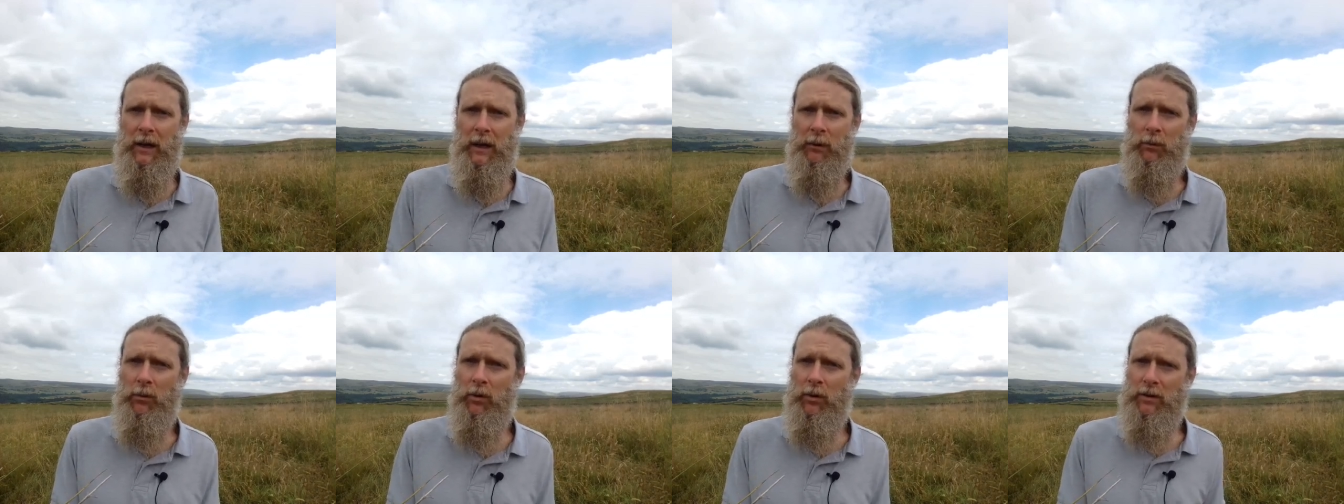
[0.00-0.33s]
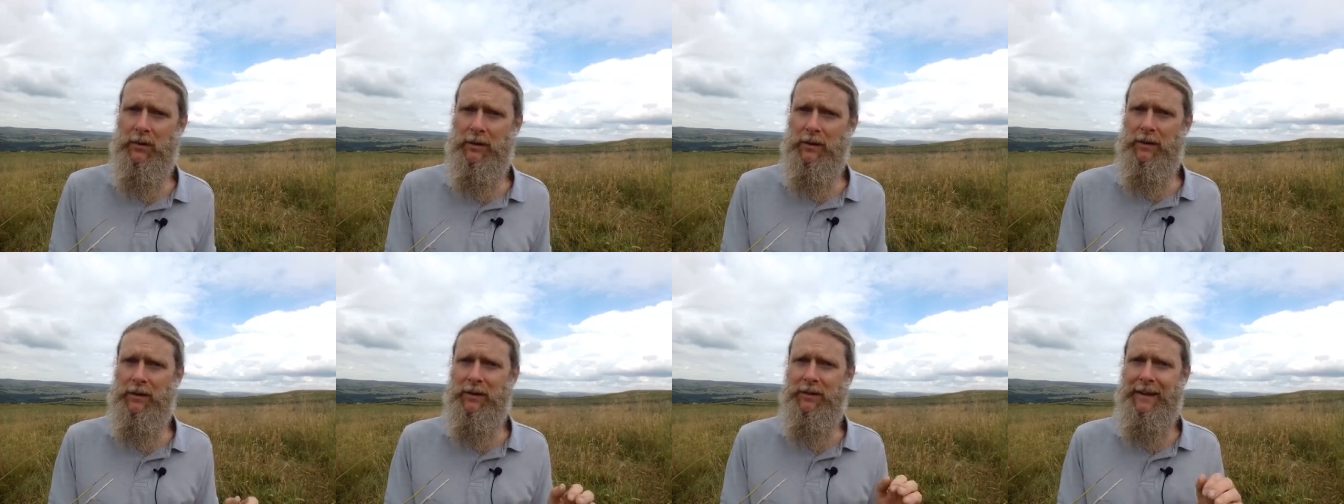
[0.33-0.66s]
And
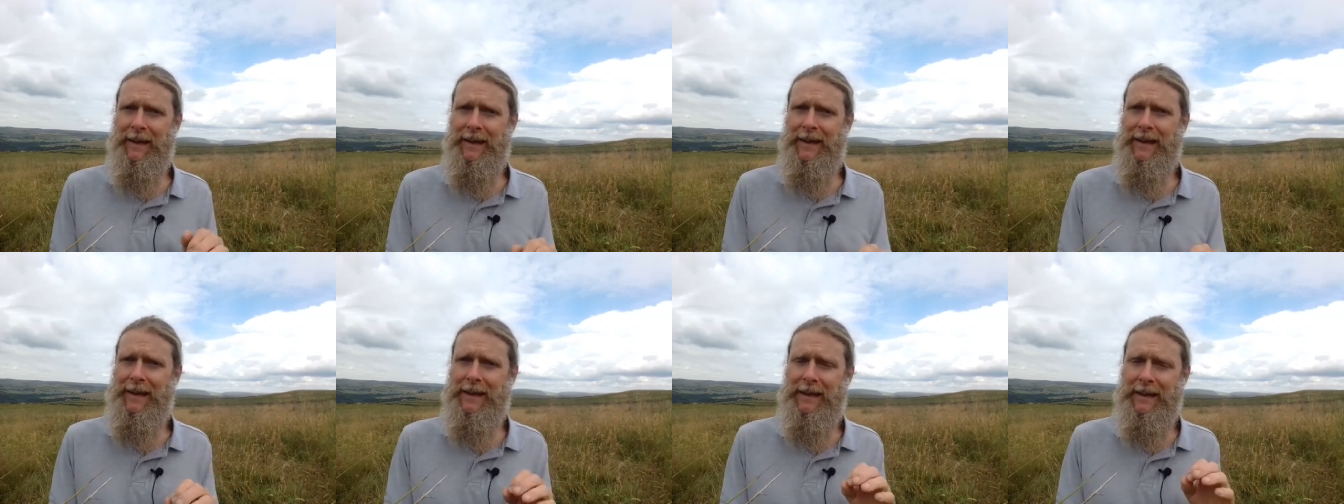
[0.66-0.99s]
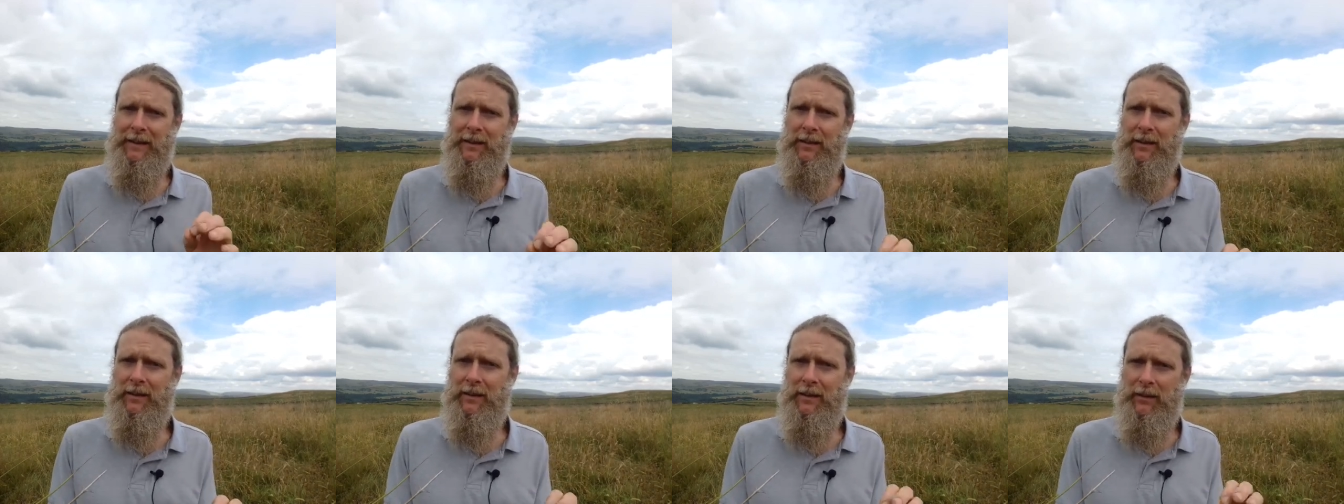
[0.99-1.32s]
what's it
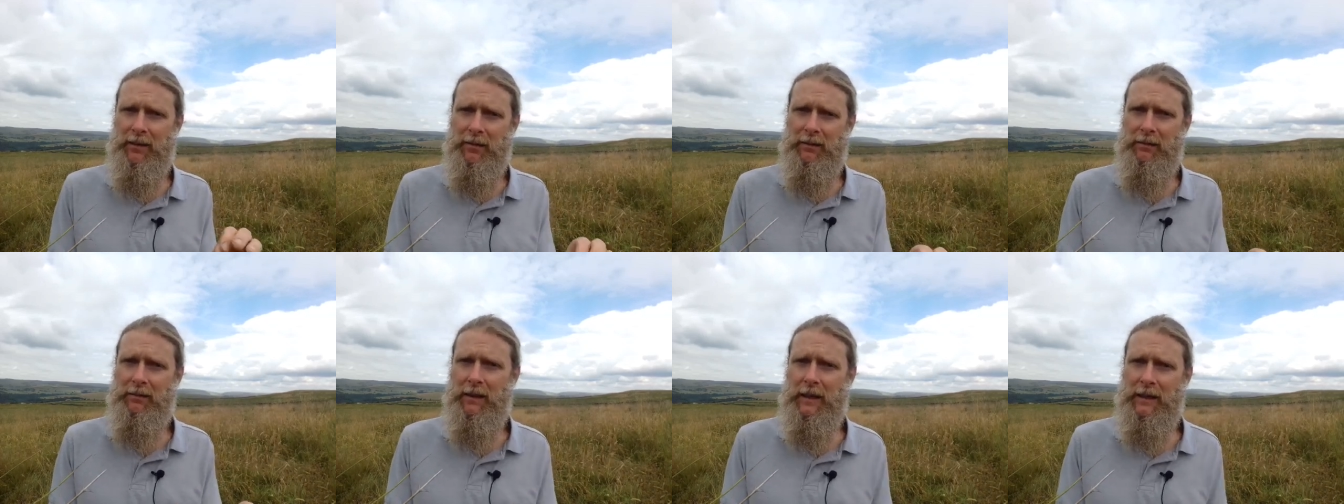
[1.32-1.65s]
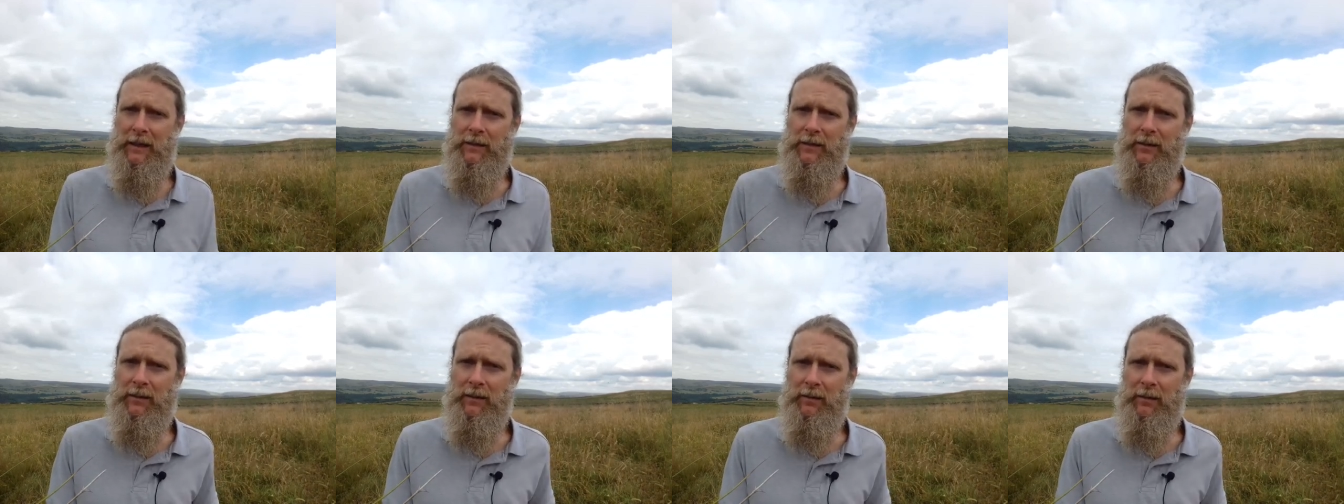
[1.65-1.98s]
saying to the
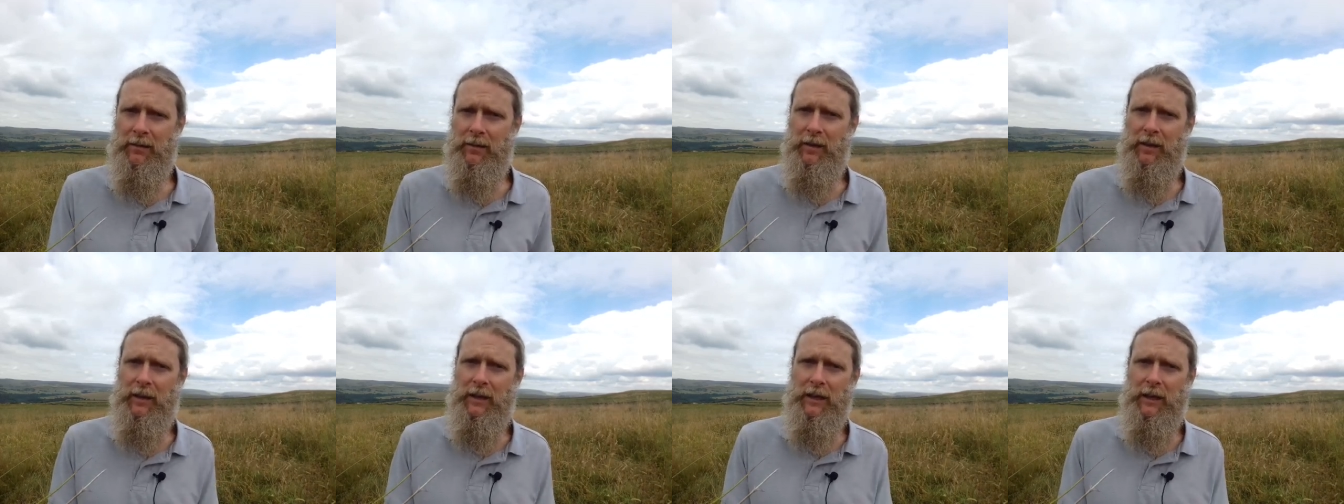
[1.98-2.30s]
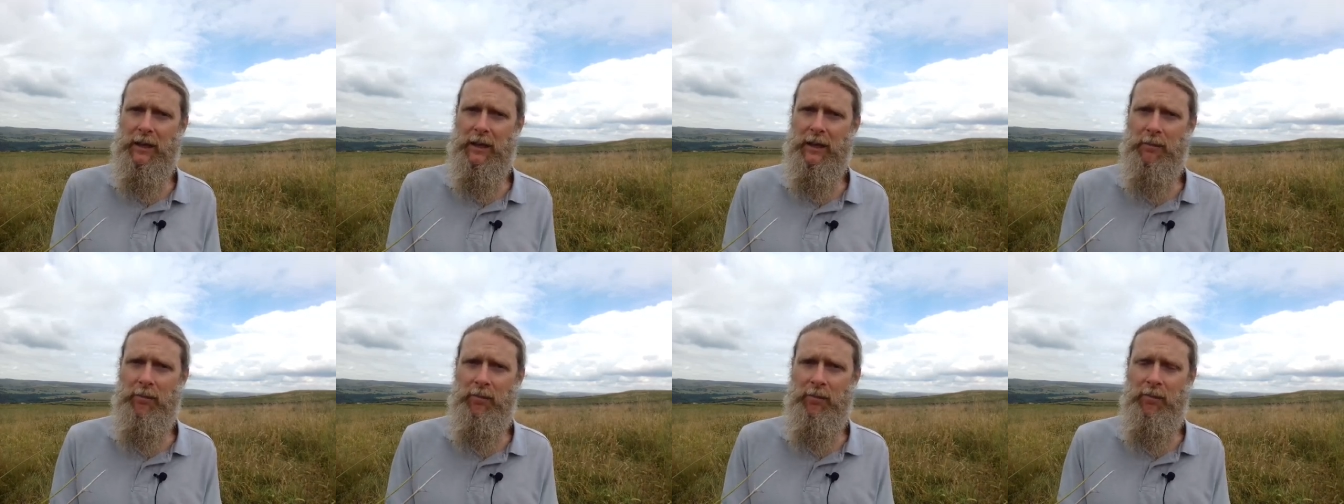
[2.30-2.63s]
rest of
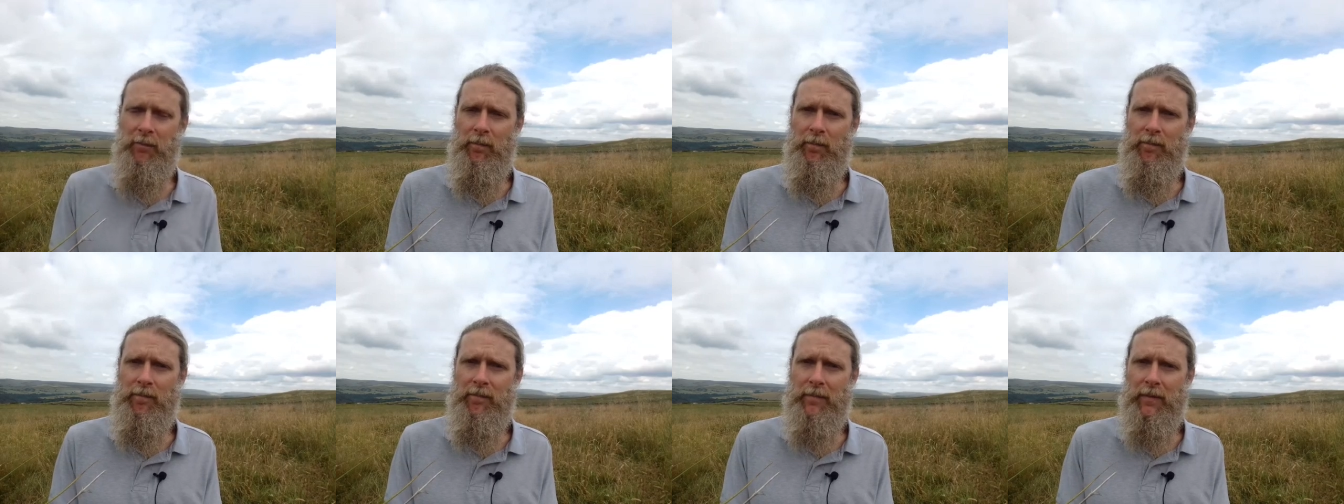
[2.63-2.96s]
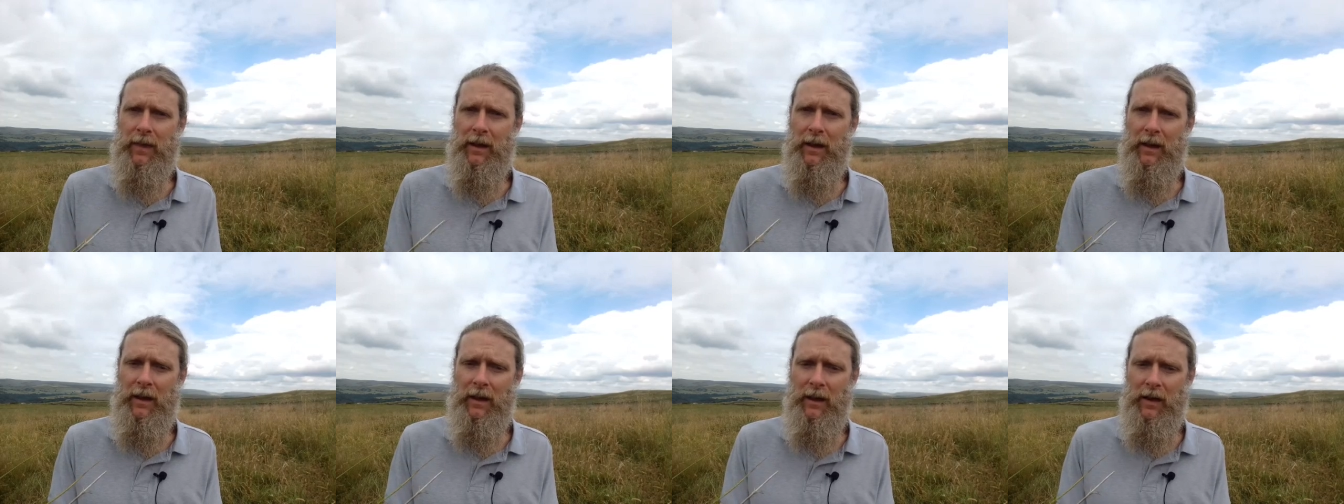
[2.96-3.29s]
the
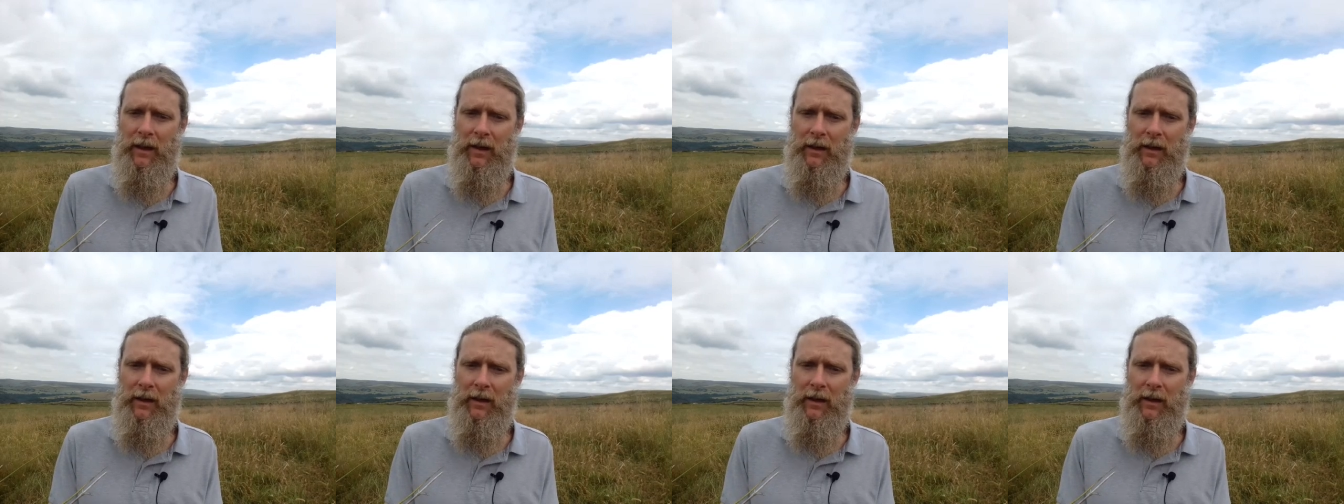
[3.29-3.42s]
um,